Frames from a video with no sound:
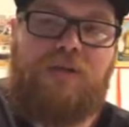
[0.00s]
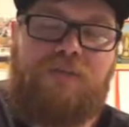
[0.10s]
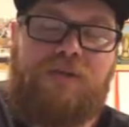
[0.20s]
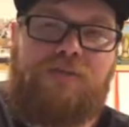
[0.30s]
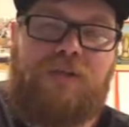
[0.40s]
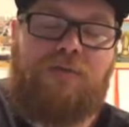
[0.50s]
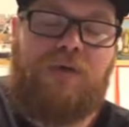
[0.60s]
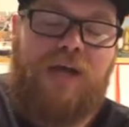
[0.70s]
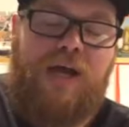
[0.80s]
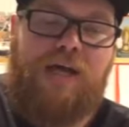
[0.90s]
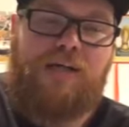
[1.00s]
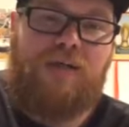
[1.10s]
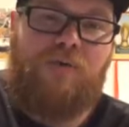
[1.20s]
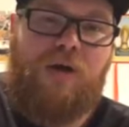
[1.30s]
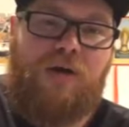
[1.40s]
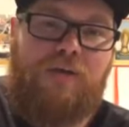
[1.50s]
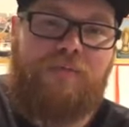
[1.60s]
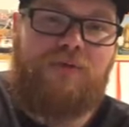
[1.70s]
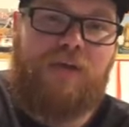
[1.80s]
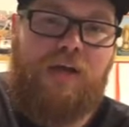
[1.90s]
The Beersmith 3 has a water
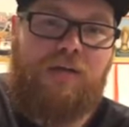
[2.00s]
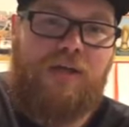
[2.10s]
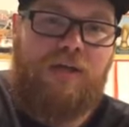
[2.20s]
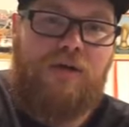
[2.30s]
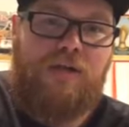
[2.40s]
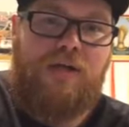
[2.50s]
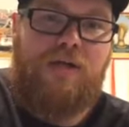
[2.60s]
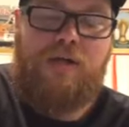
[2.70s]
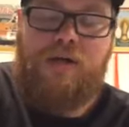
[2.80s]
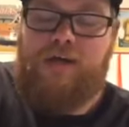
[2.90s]
chemistry calculator on there.